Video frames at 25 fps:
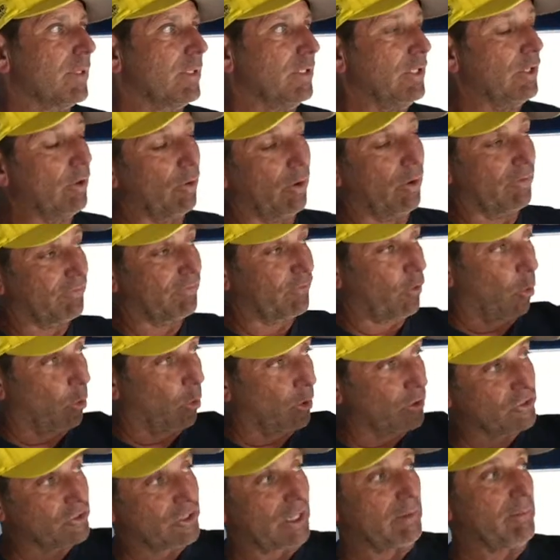You know, of
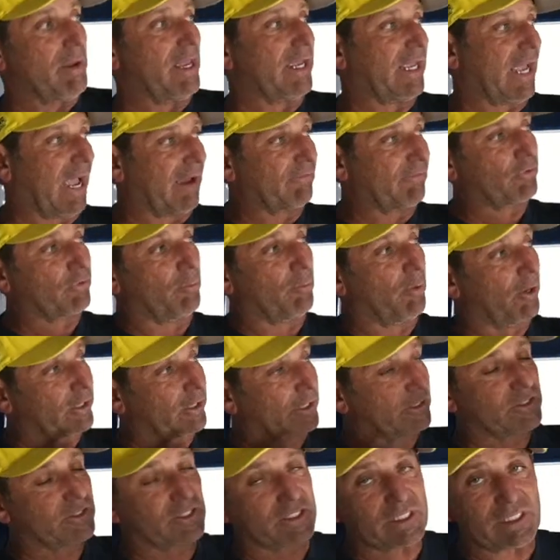course, they make
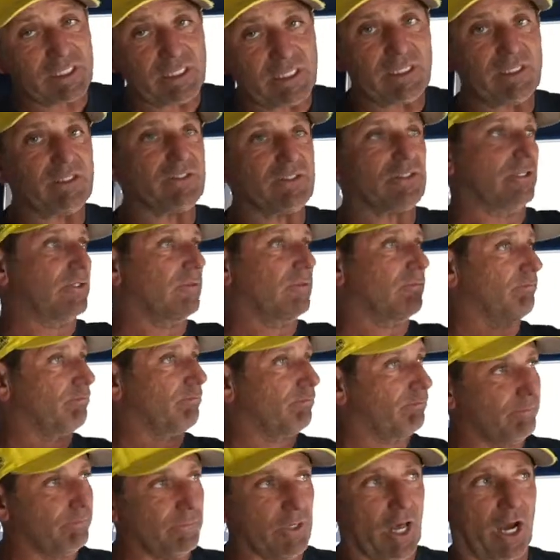aftermarket Cs and
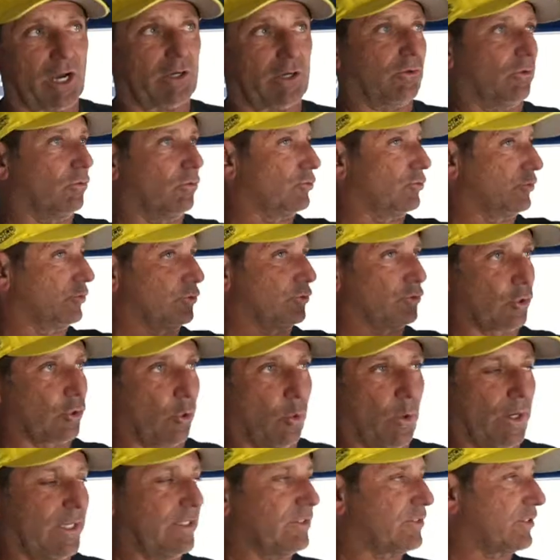knuckles and
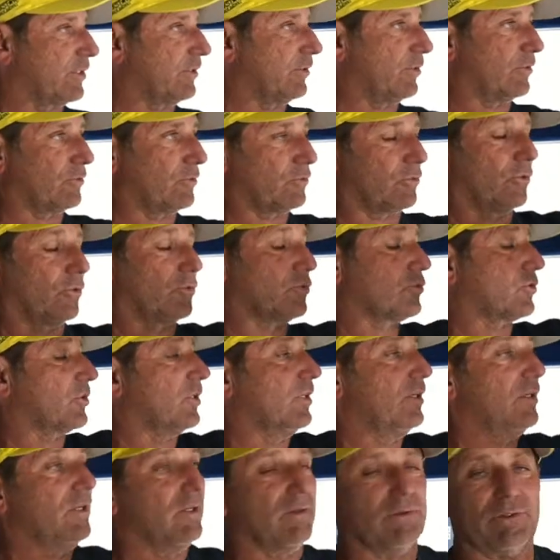joints, and there's,
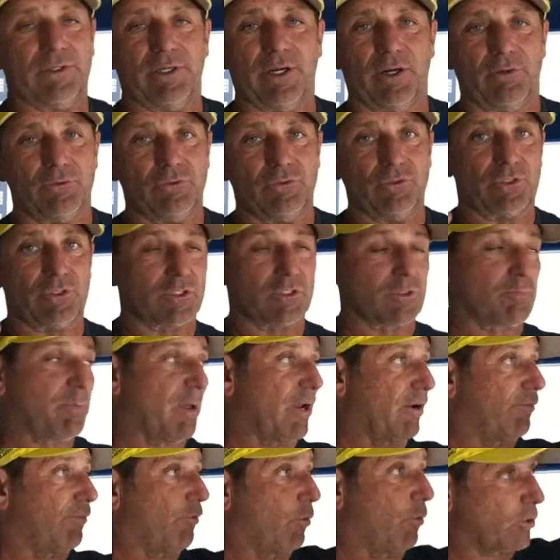you know, you can
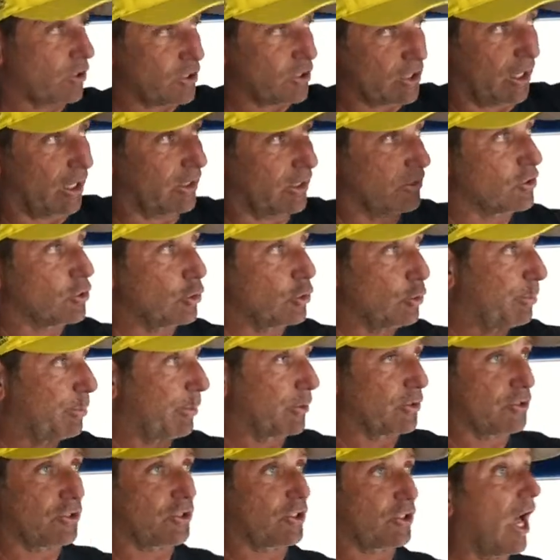spend a fortune on
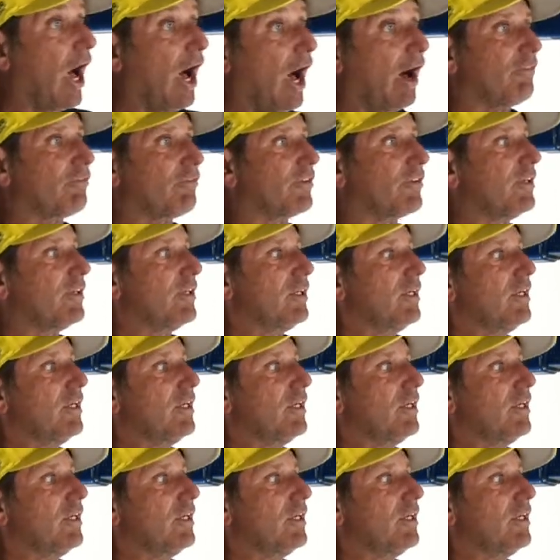super stuff.